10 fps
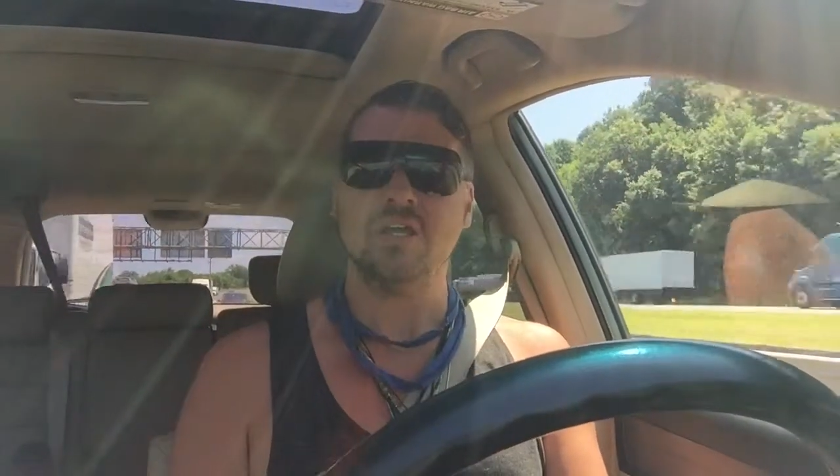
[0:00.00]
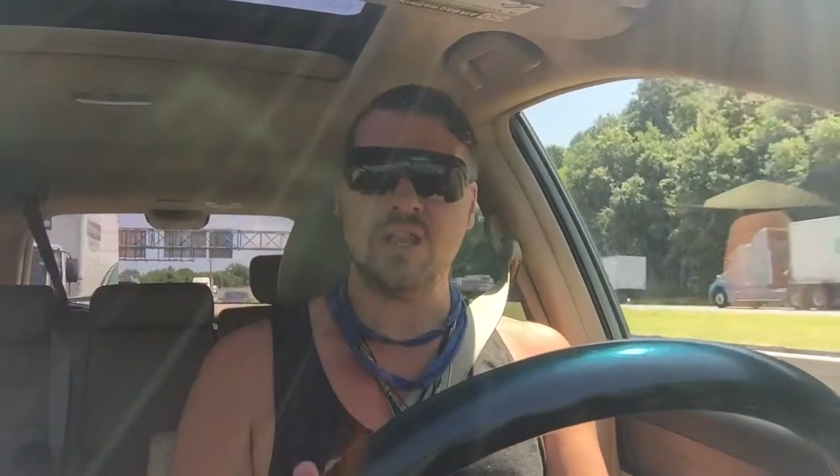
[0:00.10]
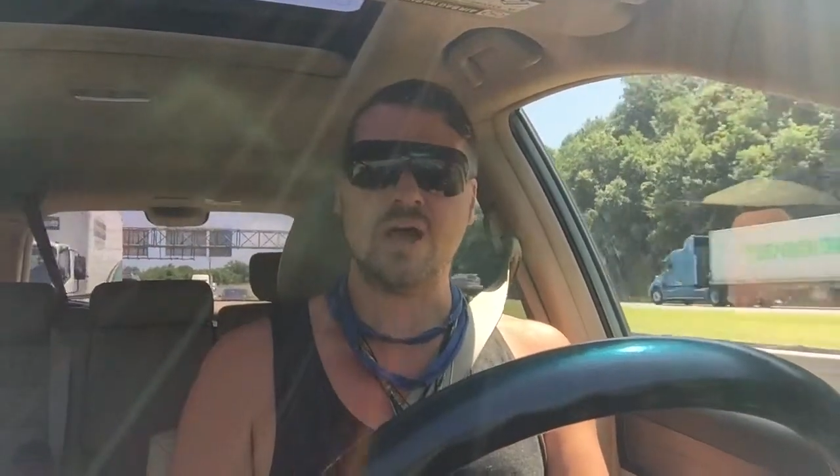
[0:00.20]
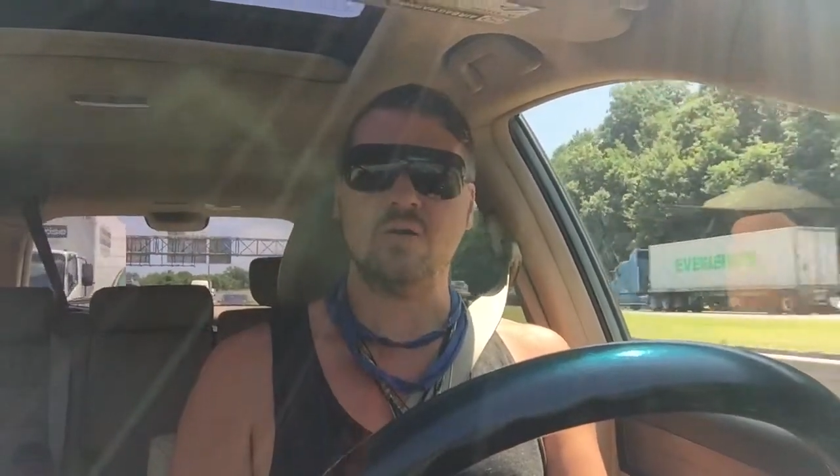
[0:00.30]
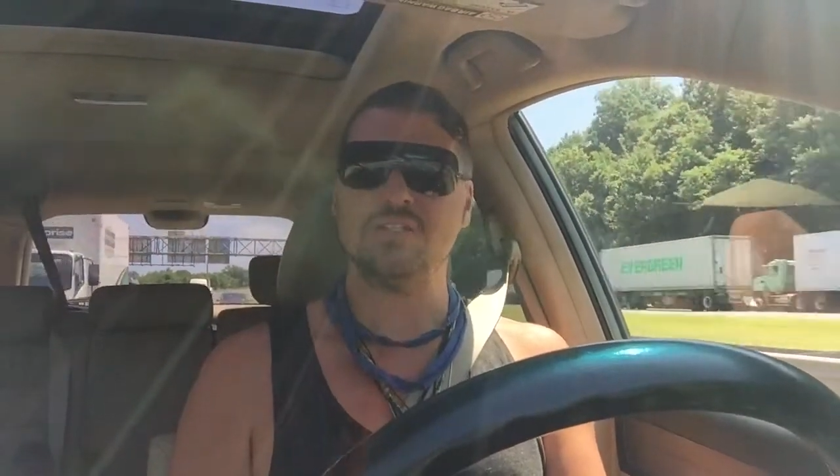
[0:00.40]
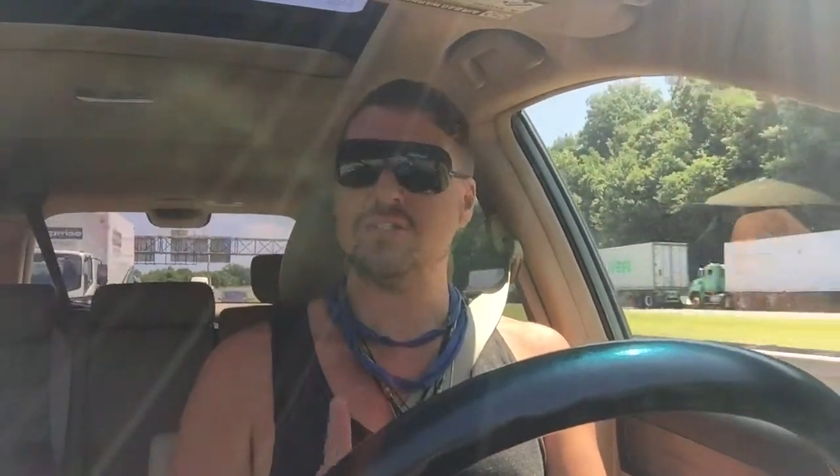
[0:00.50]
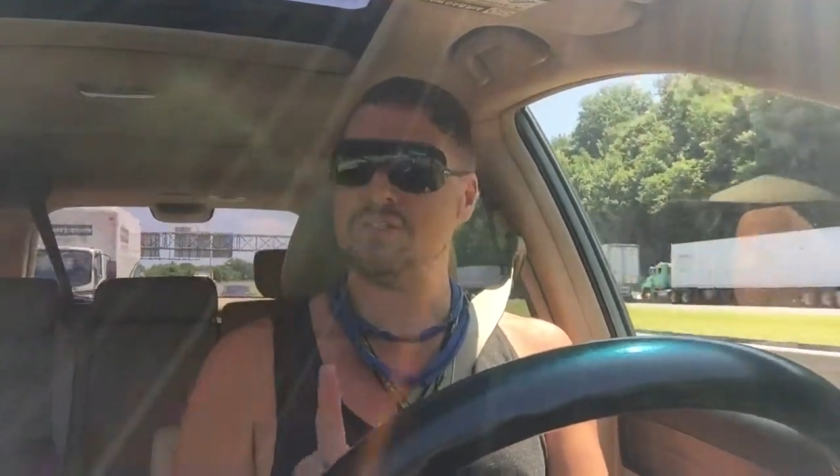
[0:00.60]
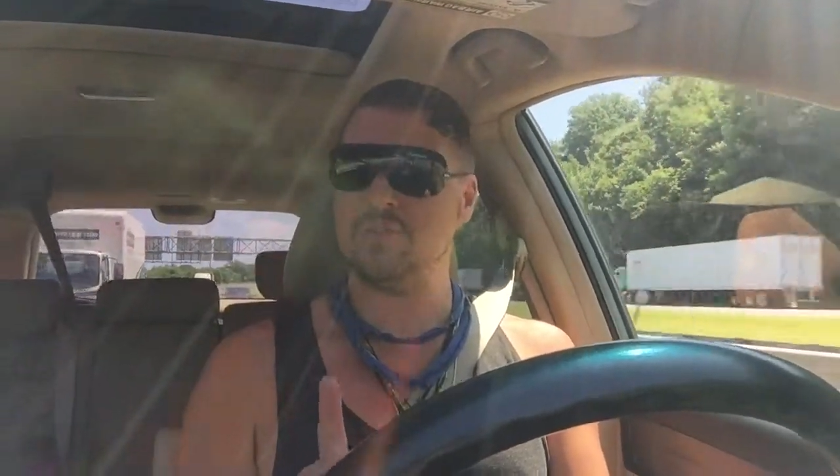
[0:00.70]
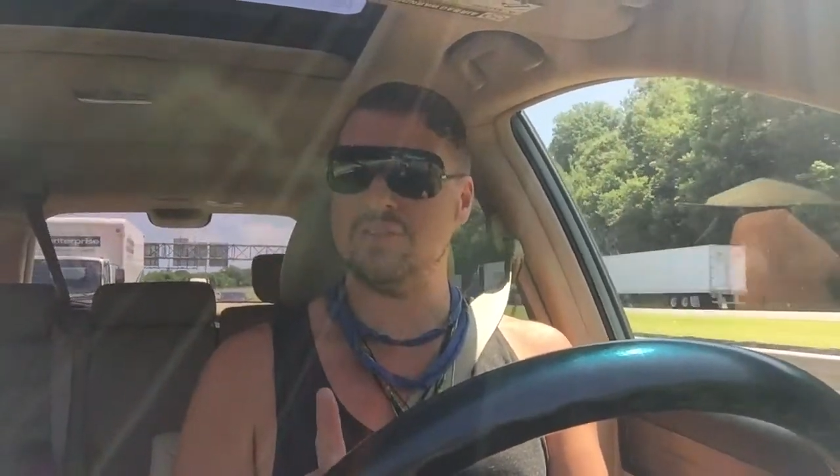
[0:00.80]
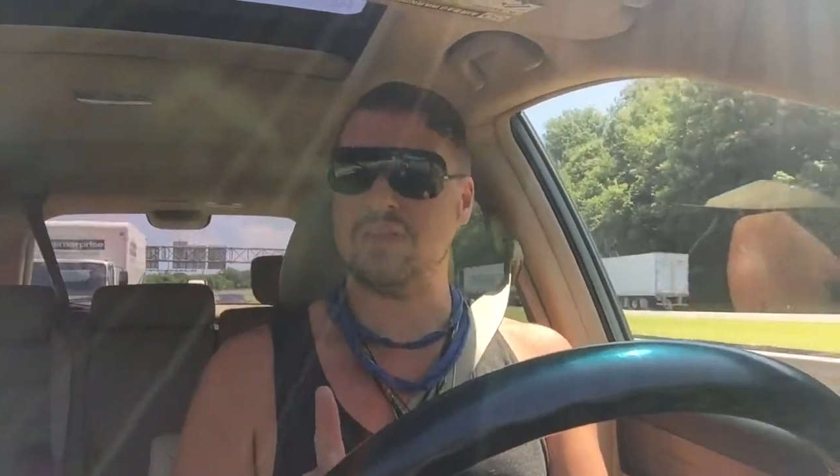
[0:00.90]
Now, it
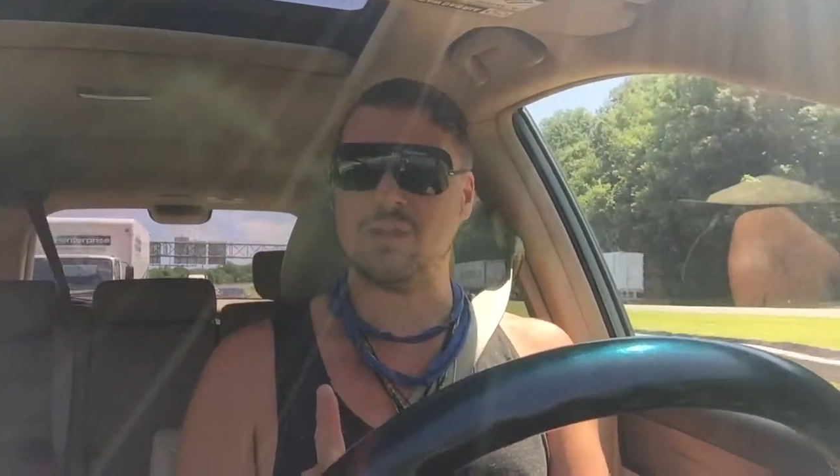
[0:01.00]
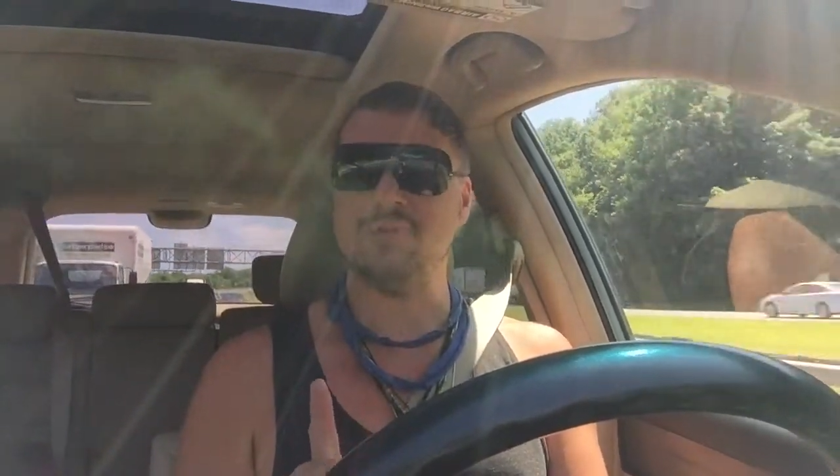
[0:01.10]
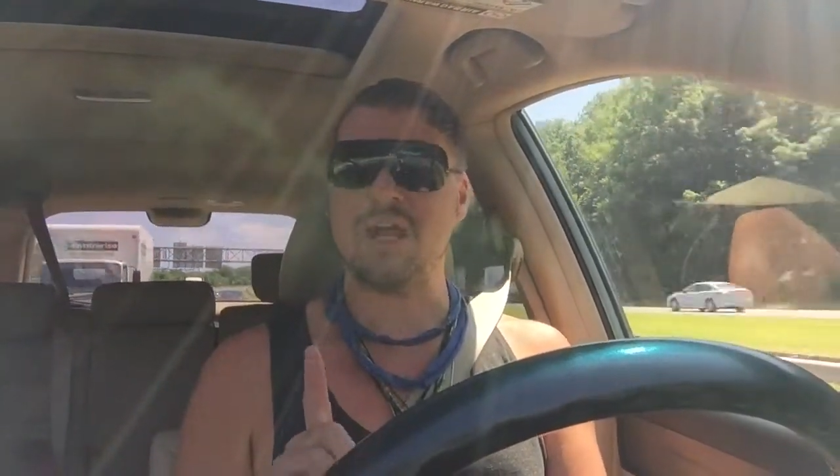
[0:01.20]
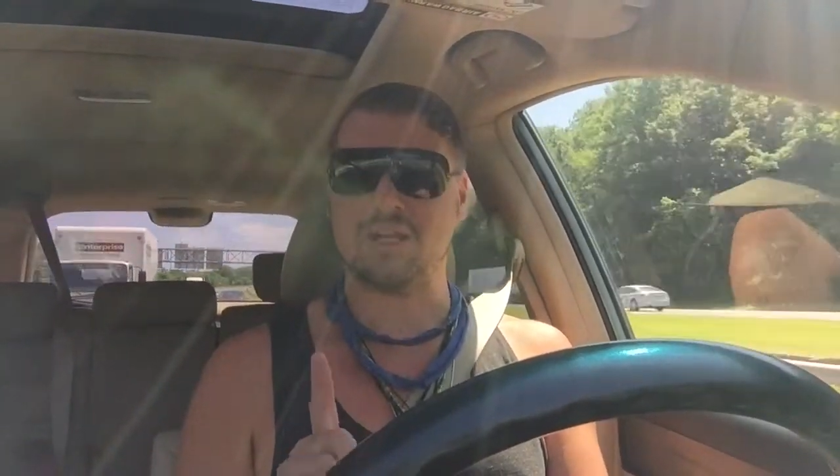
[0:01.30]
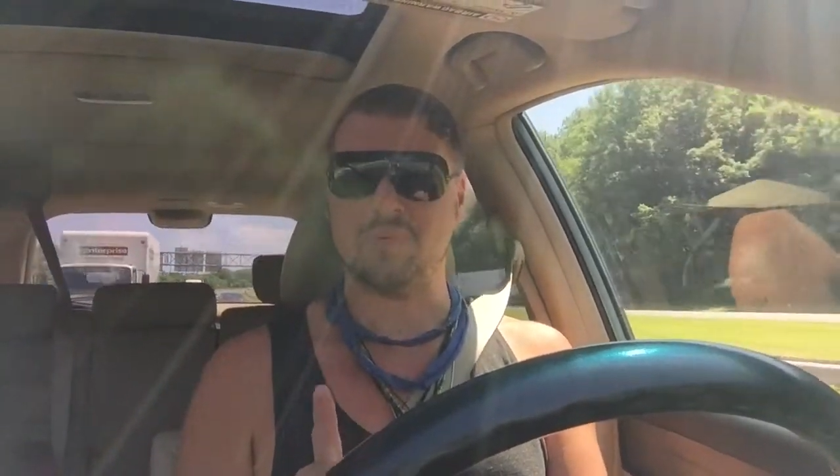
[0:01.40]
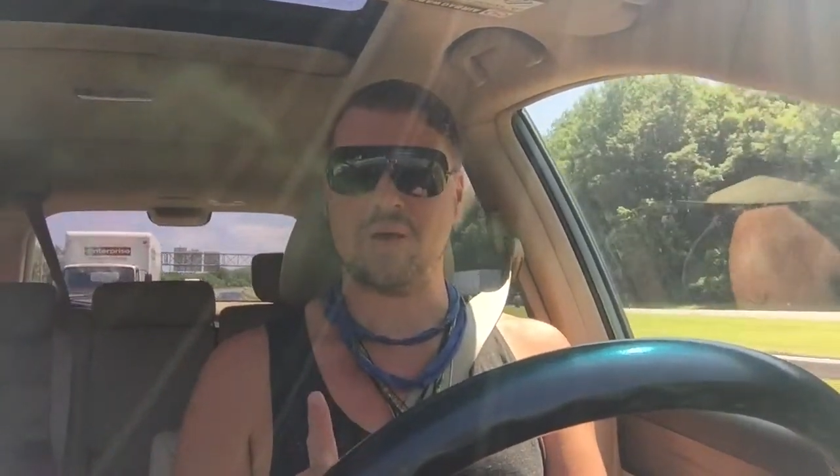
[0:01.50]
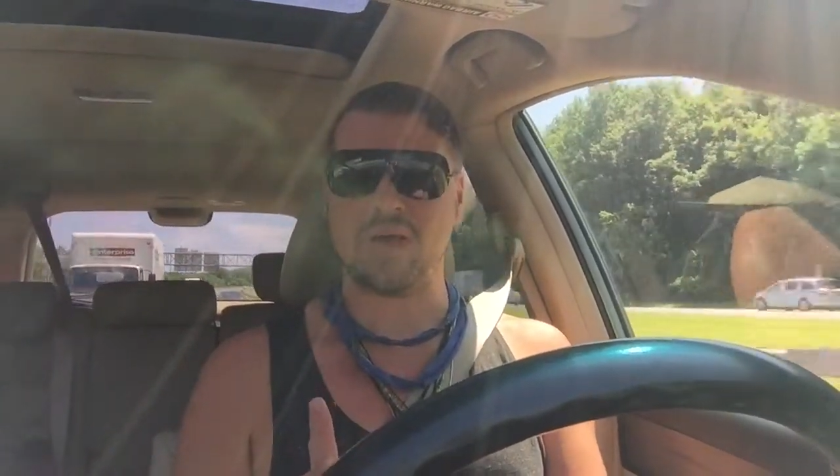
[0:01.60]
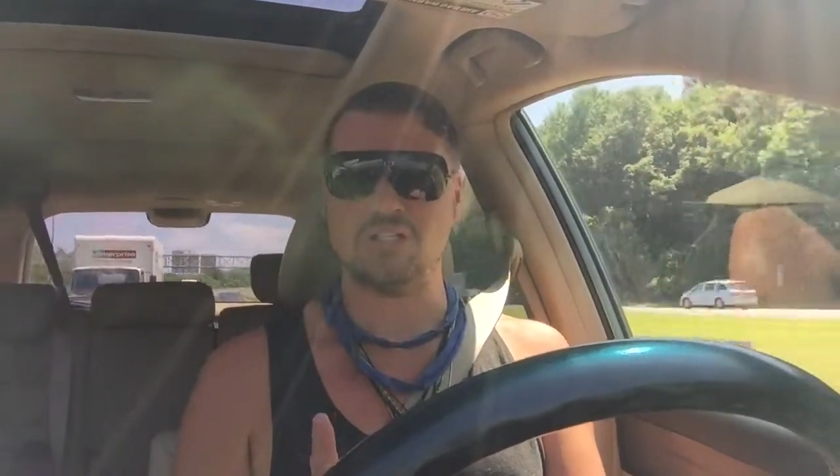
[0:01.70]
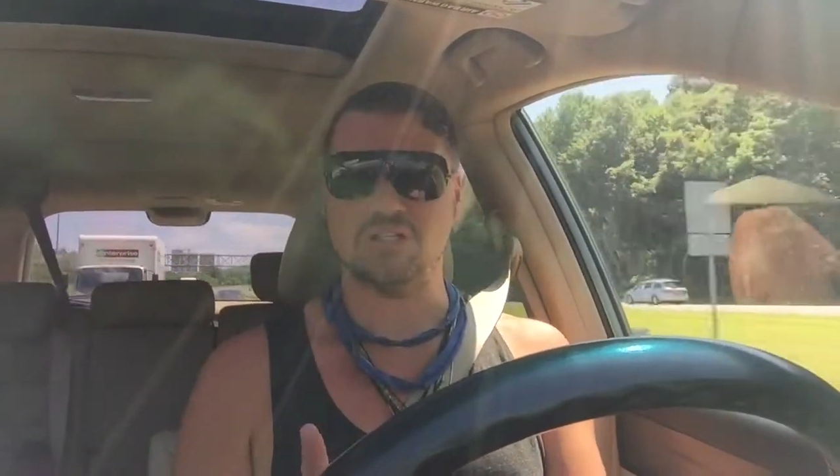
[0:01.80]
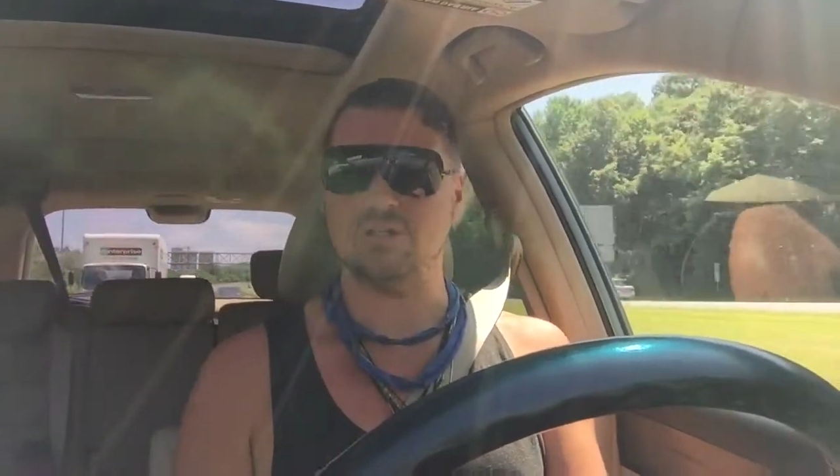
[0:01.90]
doesn't mean that I'm not
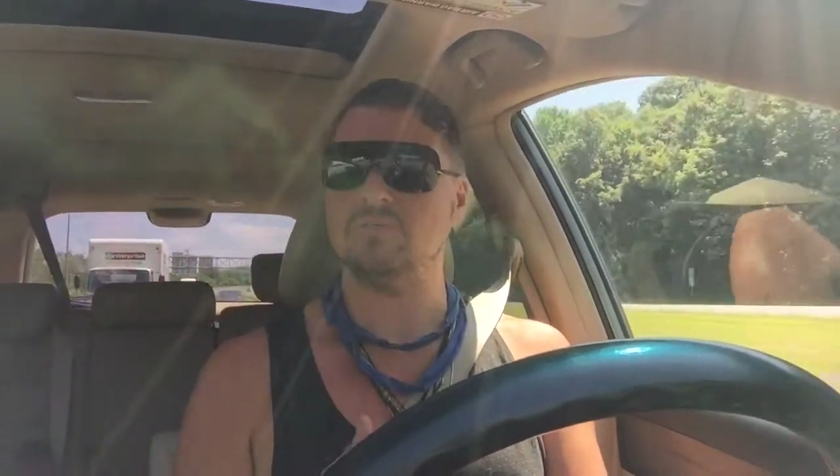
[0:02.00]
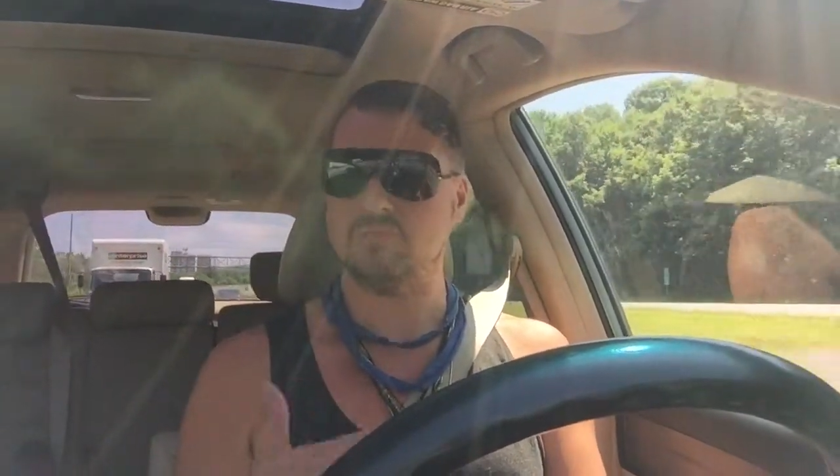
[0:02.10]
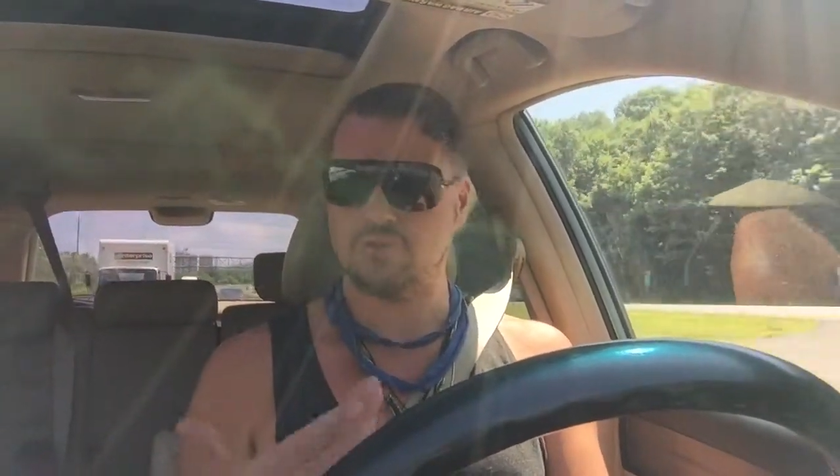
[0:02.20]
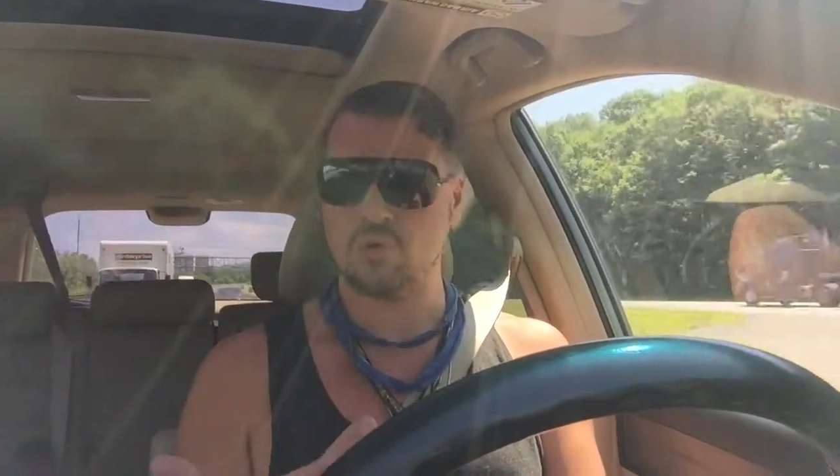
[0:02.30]
compassionate.